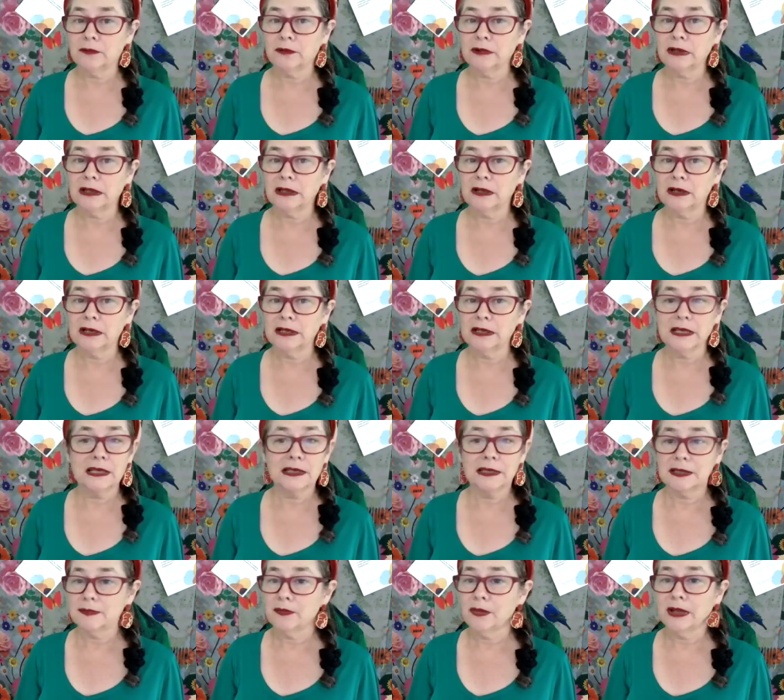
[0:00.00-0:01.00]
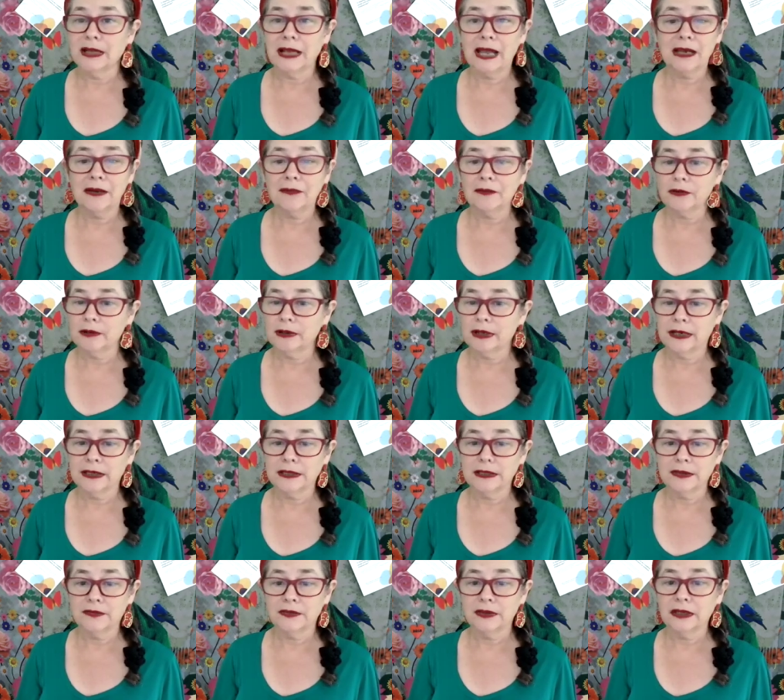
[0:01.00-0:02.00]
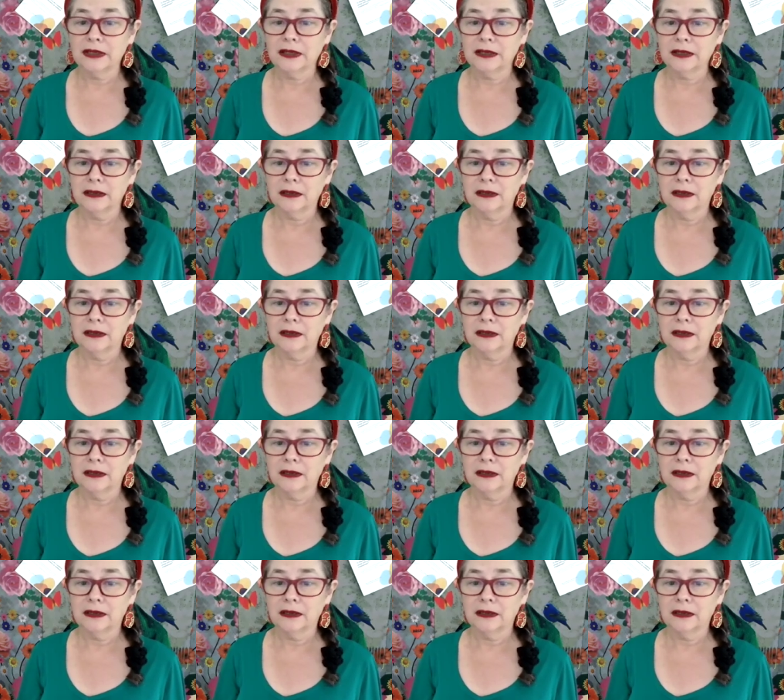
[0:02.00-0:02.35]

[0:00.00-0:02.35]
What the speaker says: realized that it's my lack of creativity.